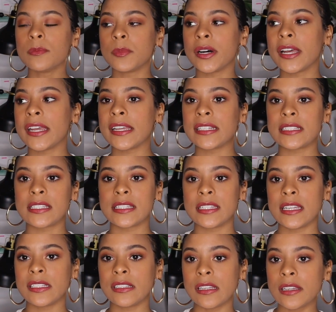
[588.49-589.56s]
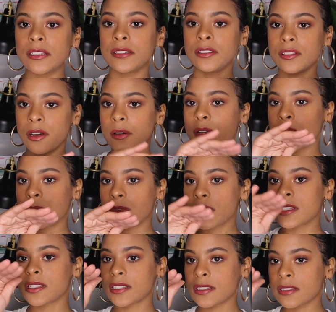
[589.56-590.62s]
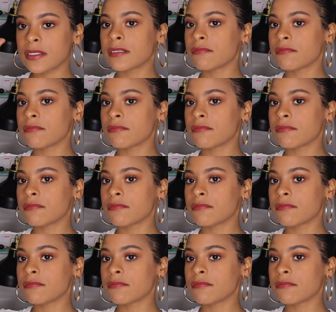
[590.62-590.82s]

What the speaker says: but it was